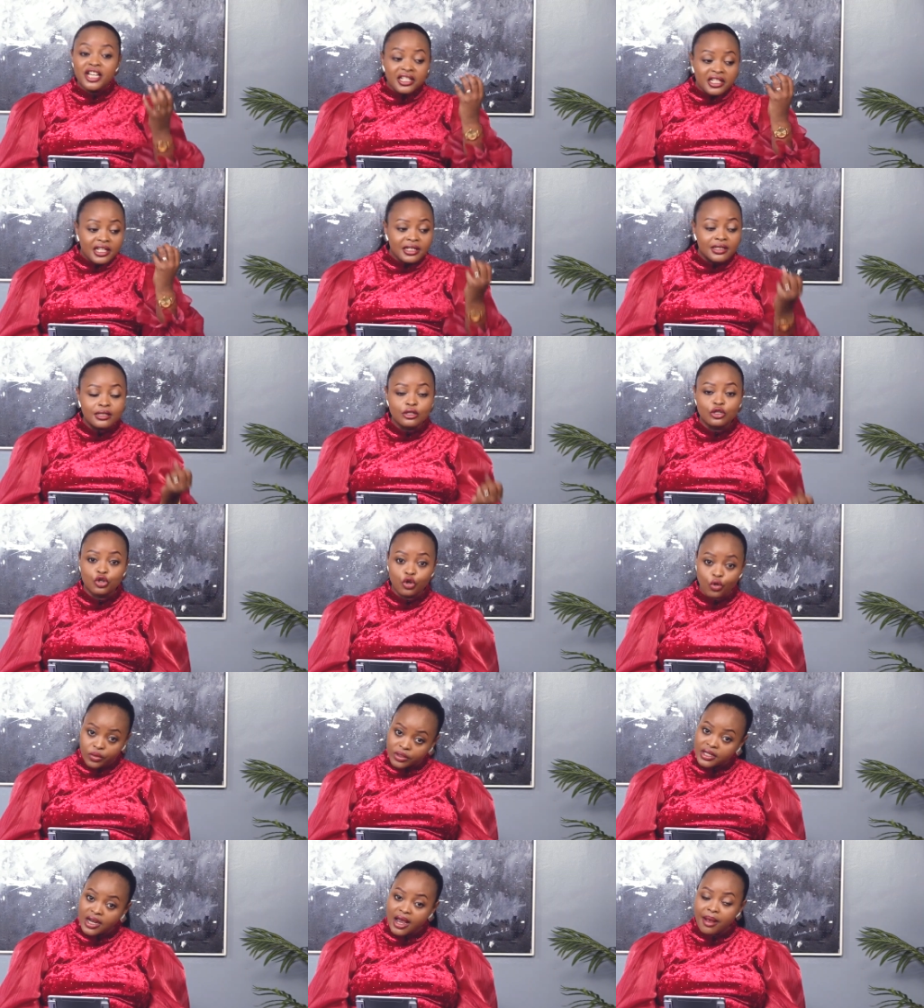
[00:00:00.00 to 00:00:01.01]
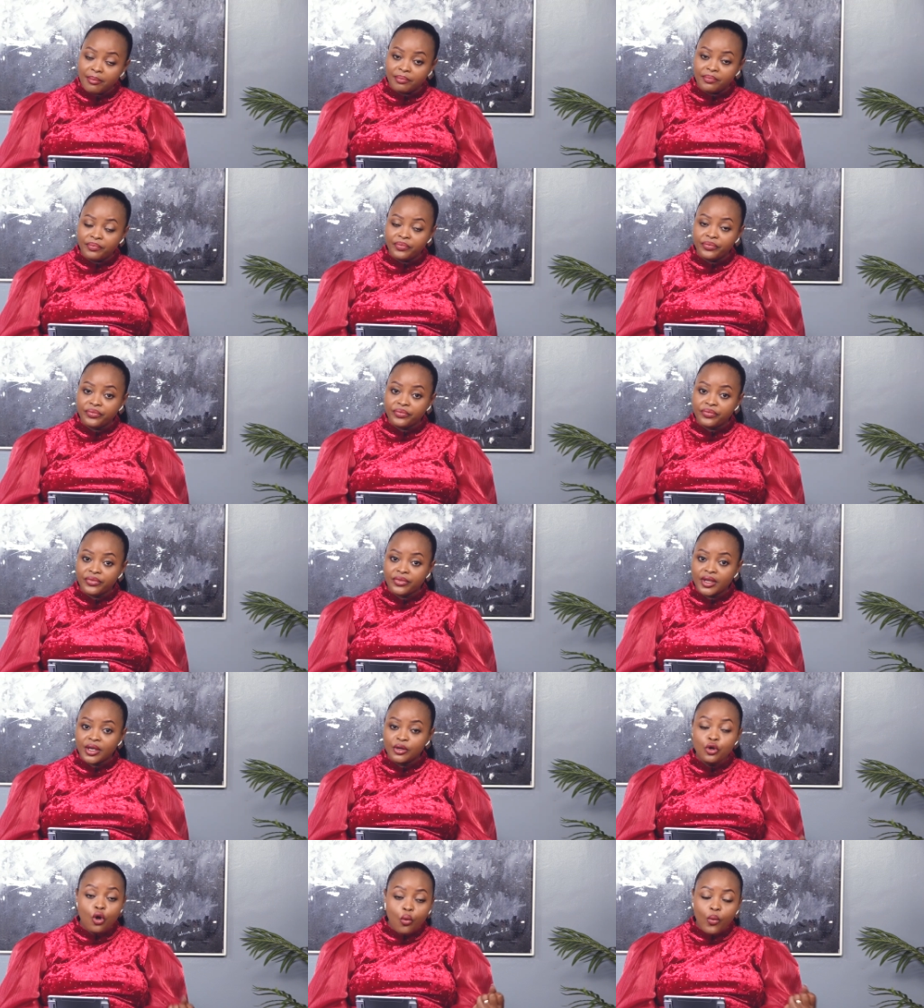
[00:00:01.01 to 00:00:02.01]
yet it's short term.
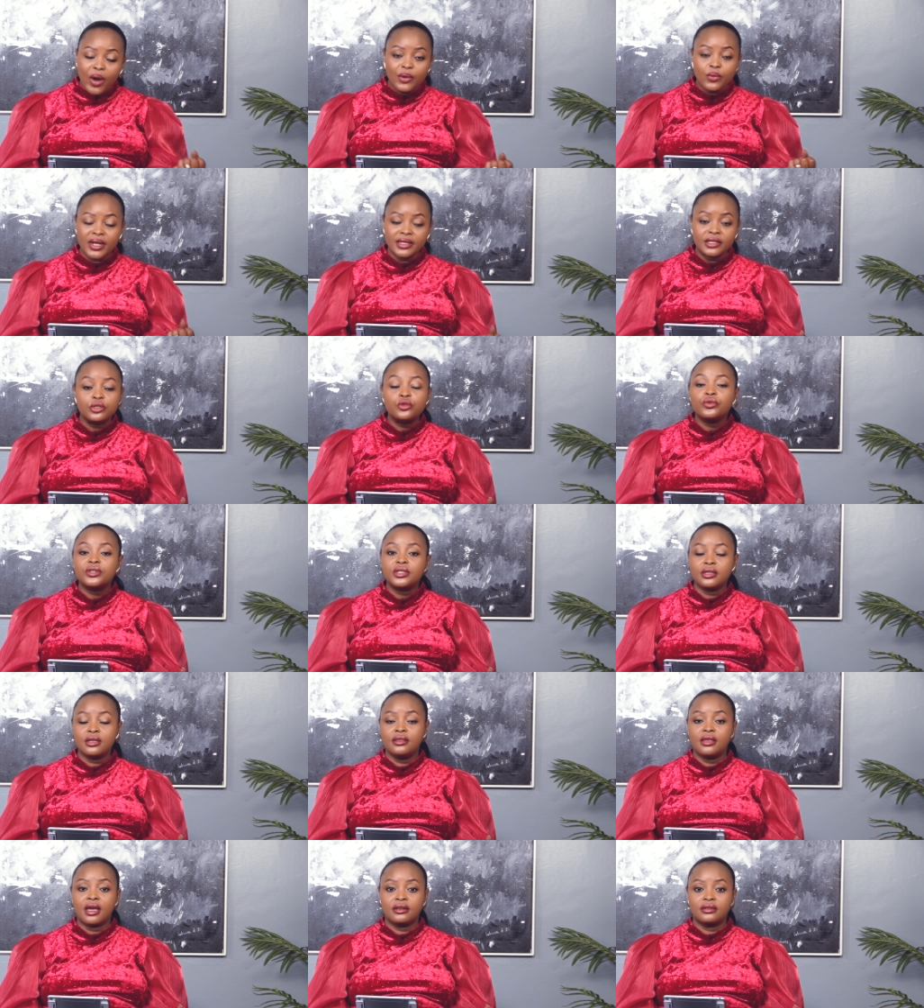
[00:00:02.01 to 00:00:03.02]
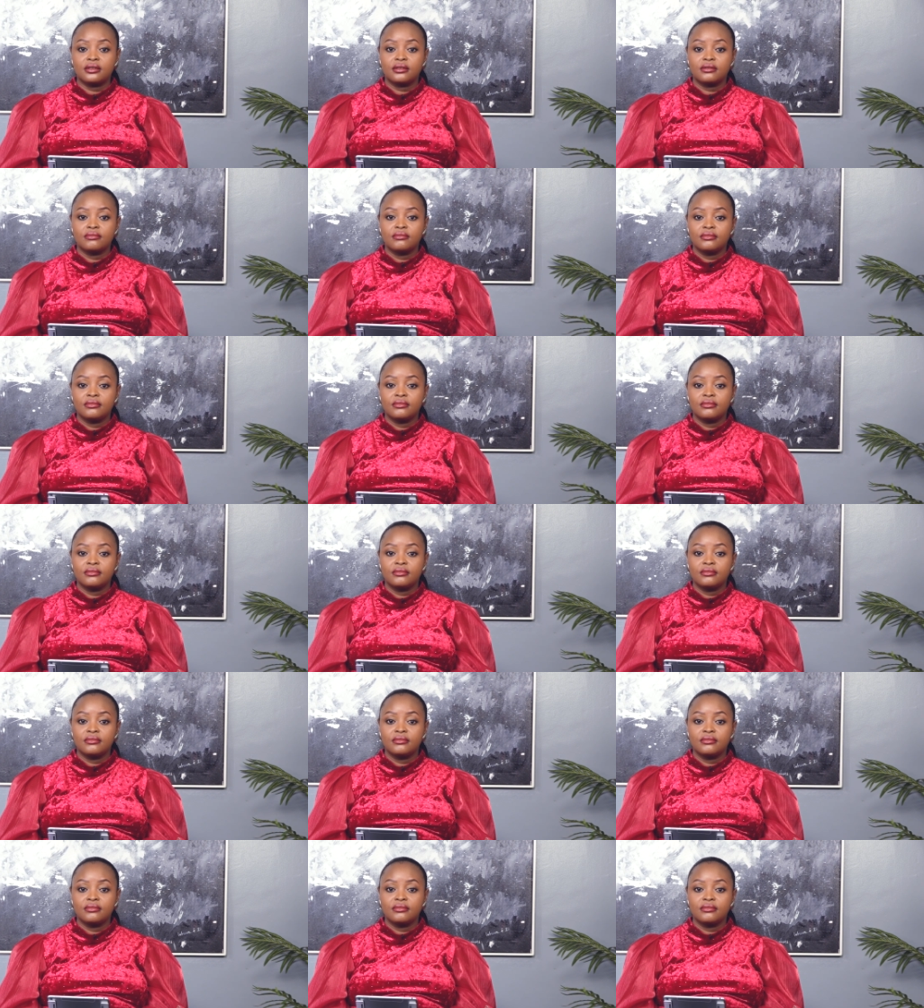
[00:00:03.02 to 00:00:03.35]
No one wants to see that.